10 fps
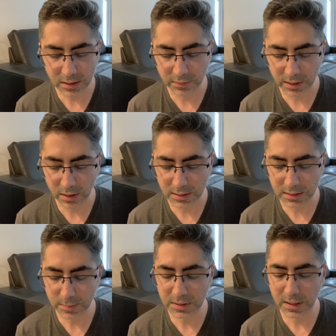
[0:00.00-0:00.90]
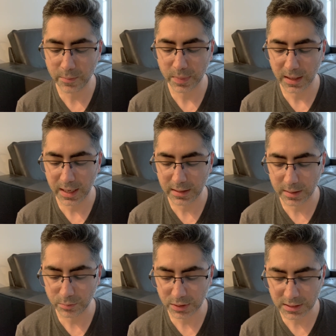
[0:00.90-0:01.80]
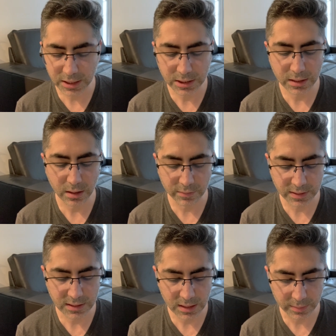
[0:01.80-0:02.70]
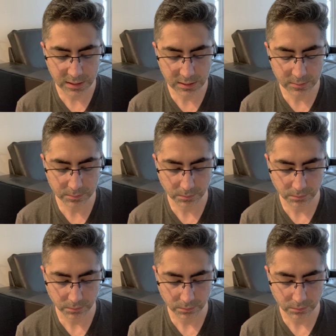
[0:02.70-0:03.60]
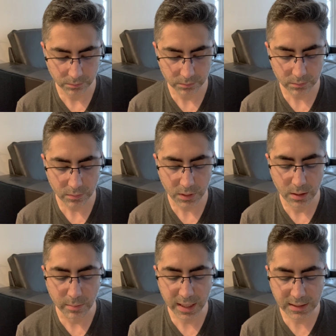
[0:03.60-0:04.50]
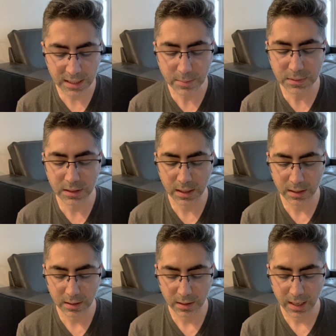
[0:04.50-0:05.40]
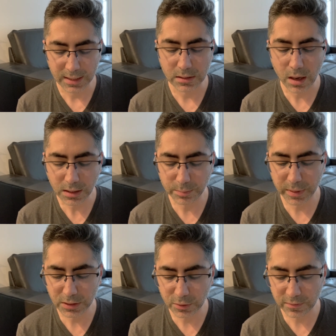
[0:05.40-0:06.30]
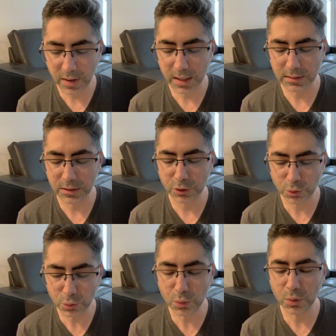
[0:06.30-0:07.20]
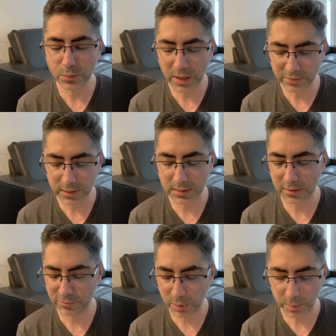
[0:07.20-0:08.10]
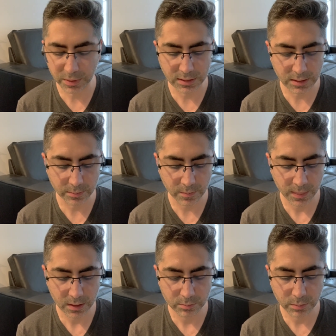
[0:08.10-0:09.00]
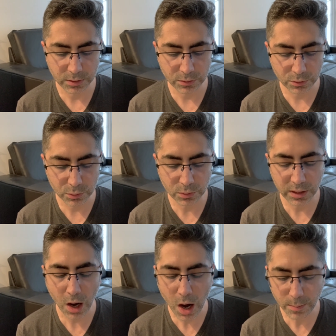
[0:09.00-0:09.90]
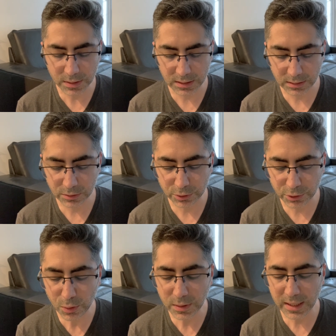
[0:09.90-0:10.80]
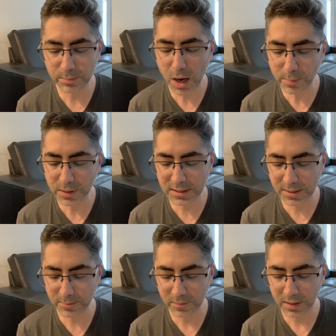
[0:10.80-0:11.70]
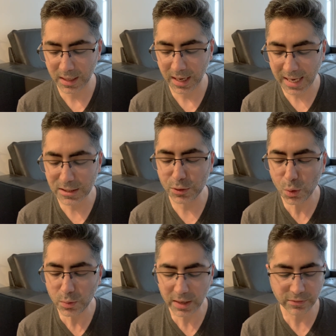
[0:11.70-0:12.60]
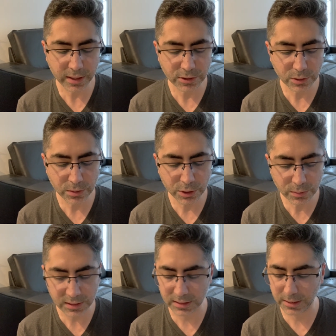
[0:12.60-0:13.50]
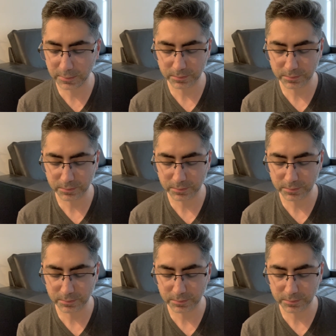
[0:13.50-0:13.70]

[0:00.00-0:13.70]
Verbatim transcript: of the concept and the imprecision of its limits. My attempt has not been to find the true referent of populism, but to do the opposite, to show that populism has no referential unity,